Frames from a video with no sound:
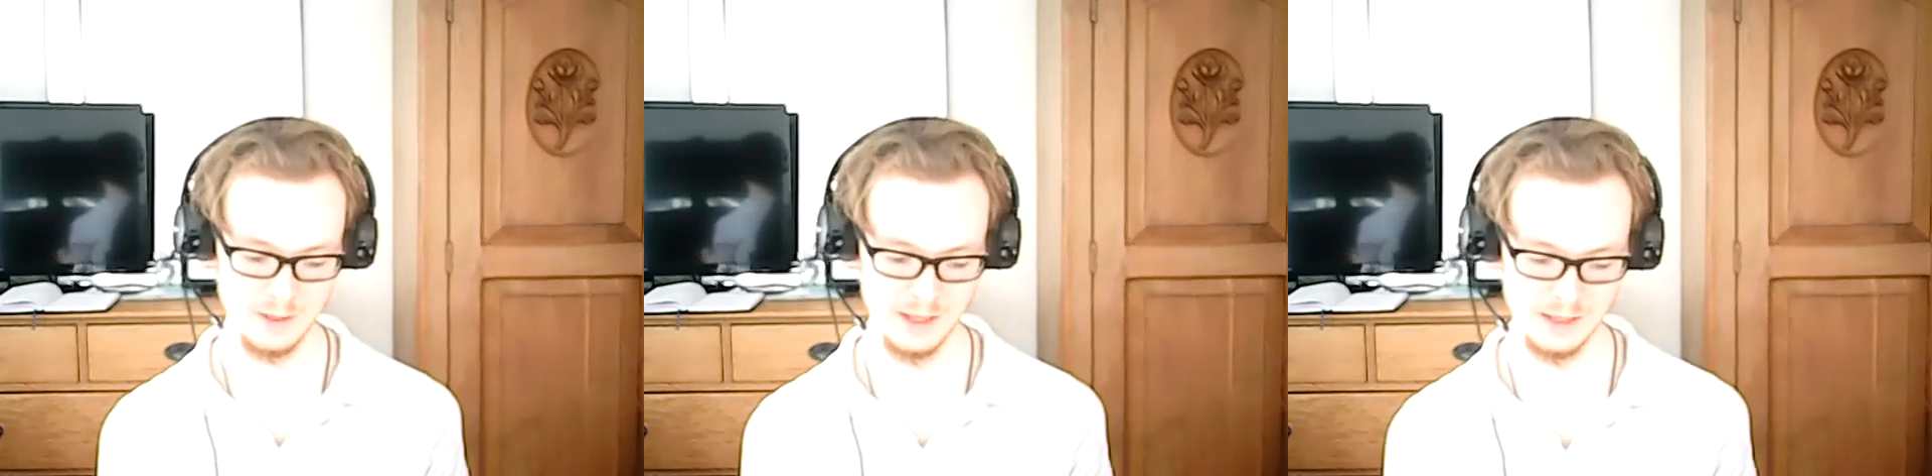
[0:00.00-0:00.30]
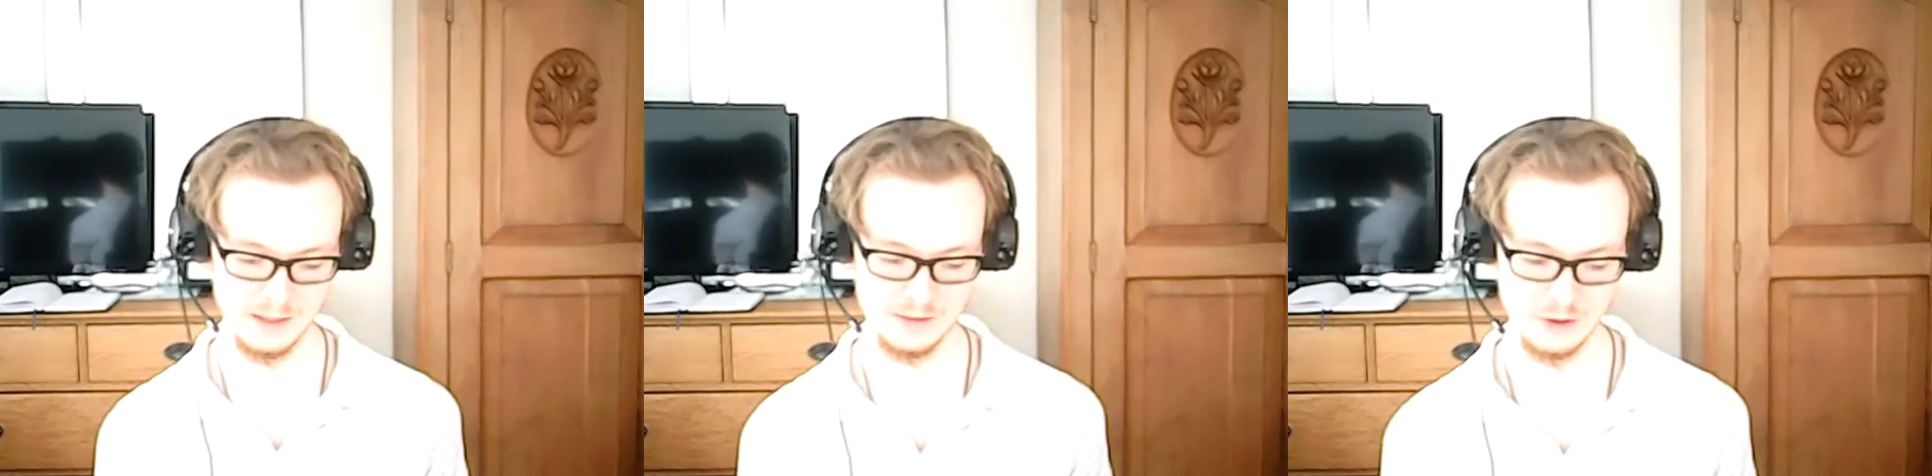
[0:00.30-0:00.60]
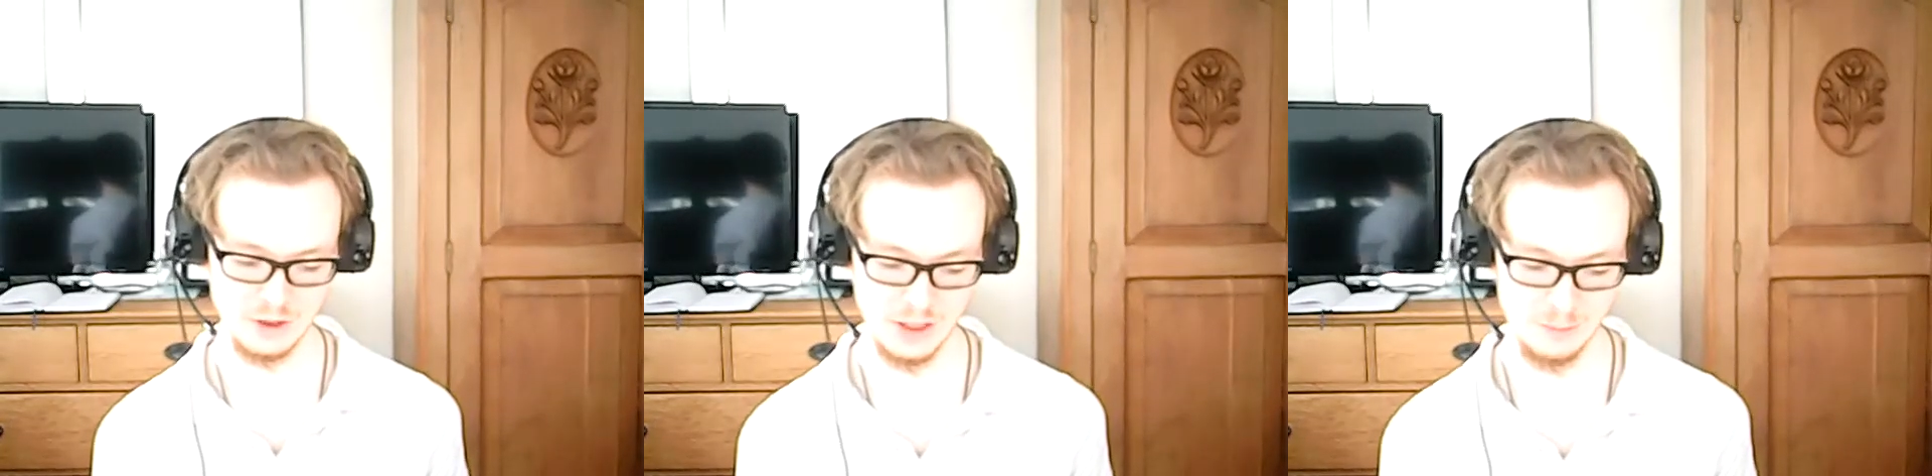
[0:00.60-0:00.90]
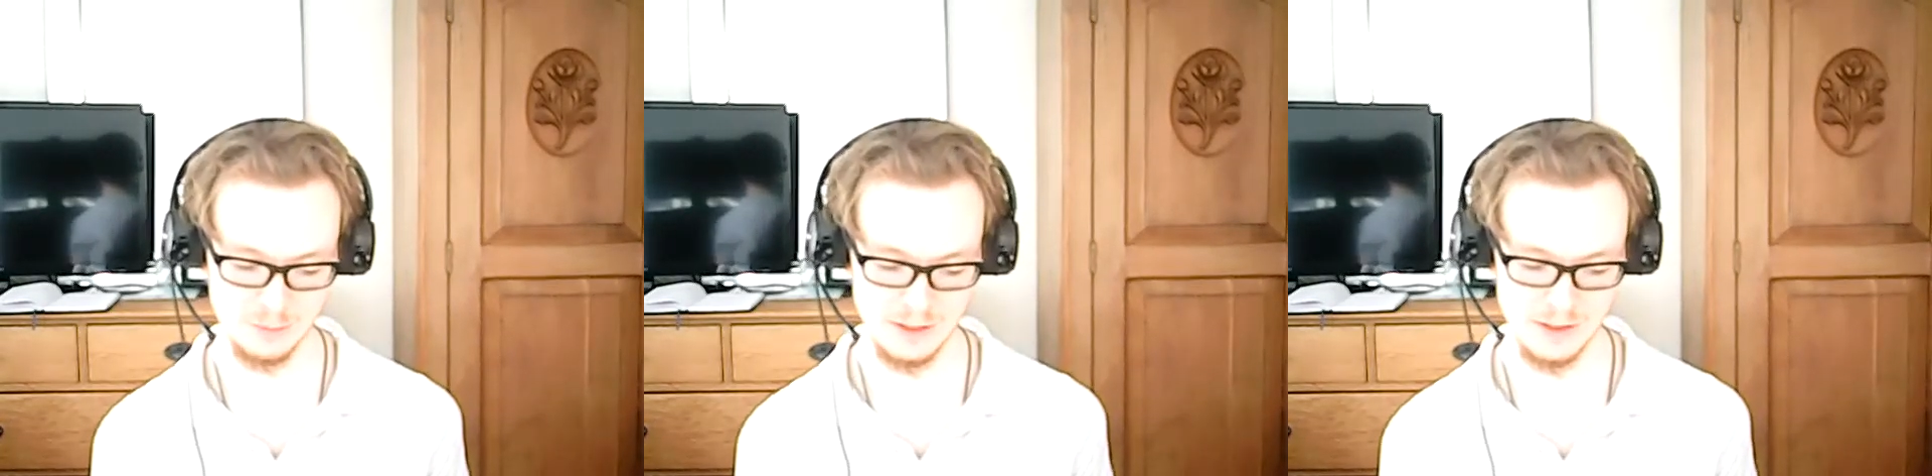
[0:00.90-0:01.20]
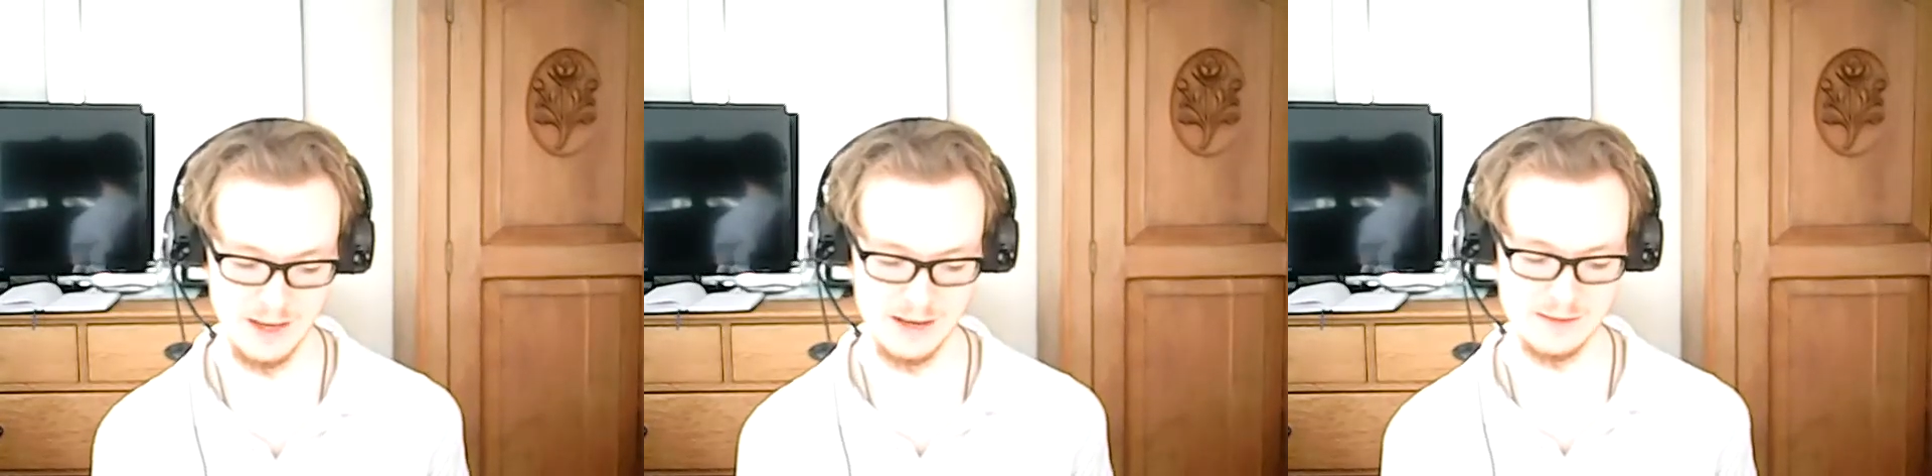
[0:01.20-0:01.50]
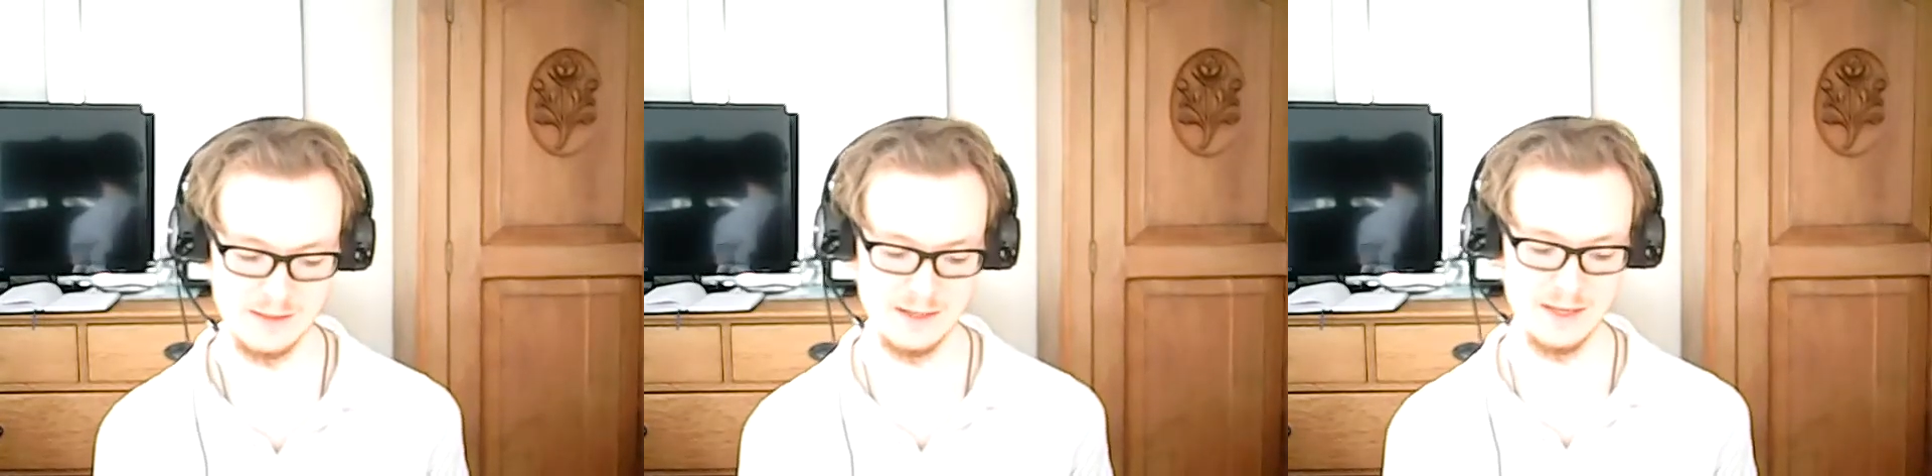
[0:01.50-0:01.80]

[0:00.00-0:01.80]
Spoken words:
being such a company that